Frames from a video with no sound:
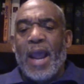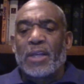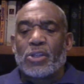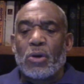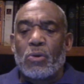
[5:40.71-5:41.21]

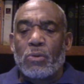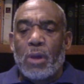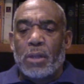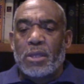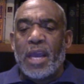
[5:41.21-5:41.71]
And
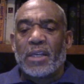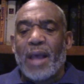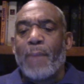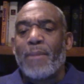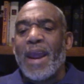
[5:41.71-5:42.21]
so, yes,
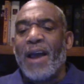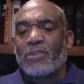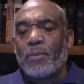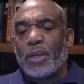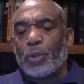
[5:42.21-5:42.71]
I may
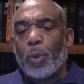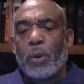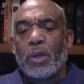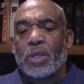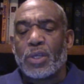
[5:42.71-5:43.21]
have some
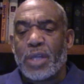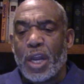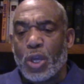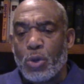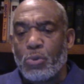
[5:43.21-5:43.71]
experiences
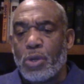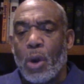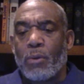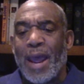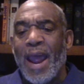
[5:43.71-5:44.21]
that you
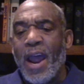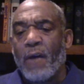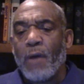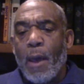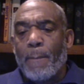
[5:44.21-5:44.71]
don't
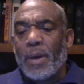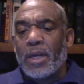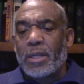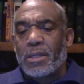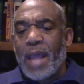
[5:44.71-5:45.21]
have,
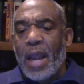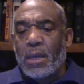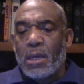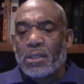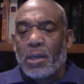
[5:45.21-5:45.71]
but
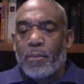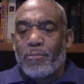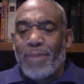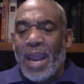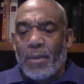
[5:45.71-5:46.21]
that doesn't
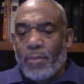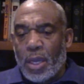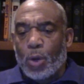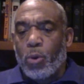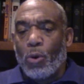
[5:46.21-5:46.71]
make
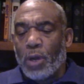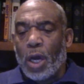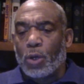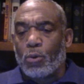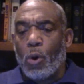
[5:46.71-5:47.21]
me, quote
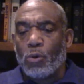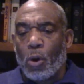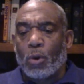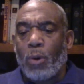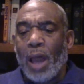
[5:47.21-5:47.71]
unquote,
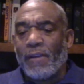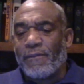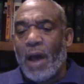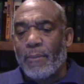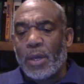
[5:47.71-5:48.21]
or
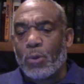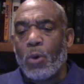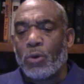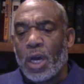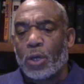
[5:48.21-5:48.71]
qualify me,
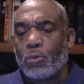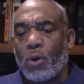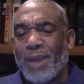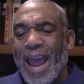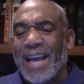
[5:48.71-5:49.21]
quote
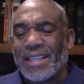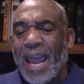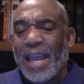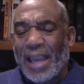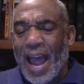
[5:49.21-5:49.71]
unquote, as
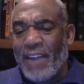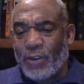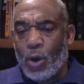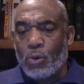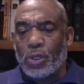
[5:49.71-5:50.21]
a
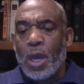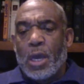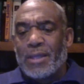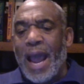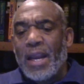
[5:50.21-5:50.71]
life coach.
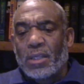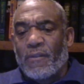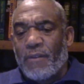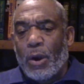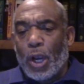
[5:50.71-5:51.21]
That is
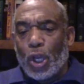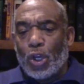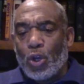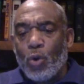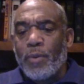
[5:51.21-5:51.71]
a very
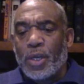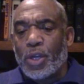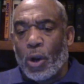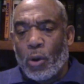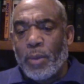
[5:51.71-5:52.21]
human
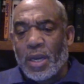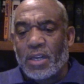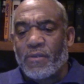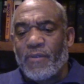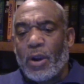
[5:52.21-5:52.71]
term, and
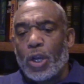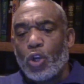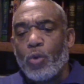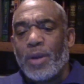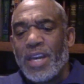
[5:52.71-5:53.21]
it's a very
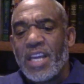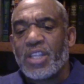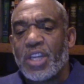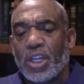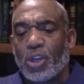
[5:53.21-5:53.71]

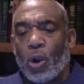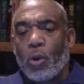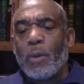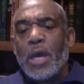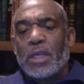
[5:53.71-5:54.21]
humanistic
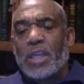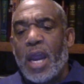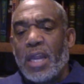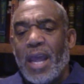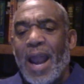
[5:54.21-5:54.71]
term,
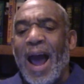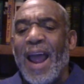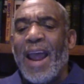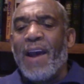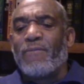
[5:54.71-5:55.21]
saying that
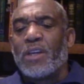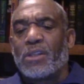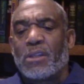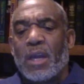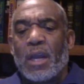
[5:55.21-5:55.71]
I have
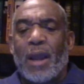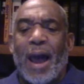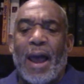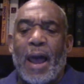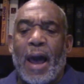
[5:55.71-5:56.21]
this thing,
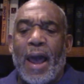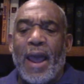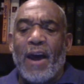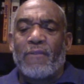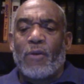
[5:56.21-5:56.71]
I
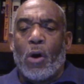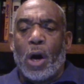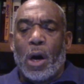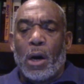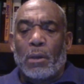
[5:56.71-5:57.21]
have
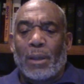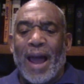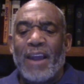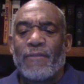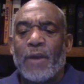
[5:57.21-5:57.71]

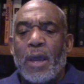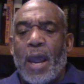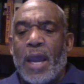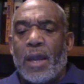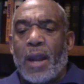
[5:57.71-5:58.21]
life,
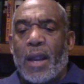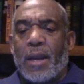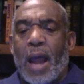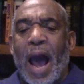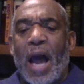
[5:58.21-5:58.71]

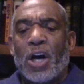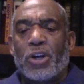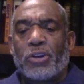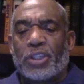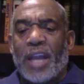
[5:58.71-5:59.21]
and I
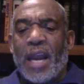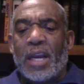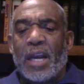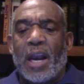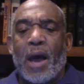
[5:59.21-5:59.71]

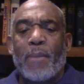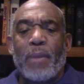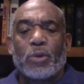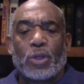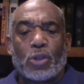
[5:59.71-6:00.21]
understand it, and I'm
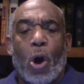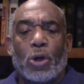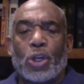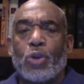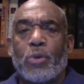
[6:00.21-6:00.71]
able to
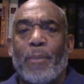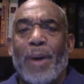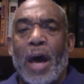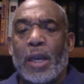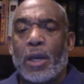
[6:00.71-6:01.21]
talk to you
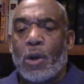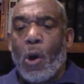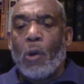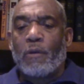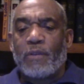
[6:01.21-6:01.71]
about it, and
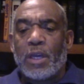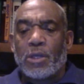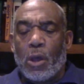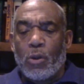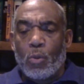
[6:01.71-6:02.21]
all of
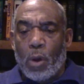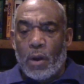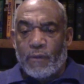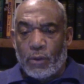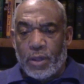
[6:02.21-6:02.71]
these other
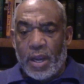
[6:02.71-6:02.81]
wonderful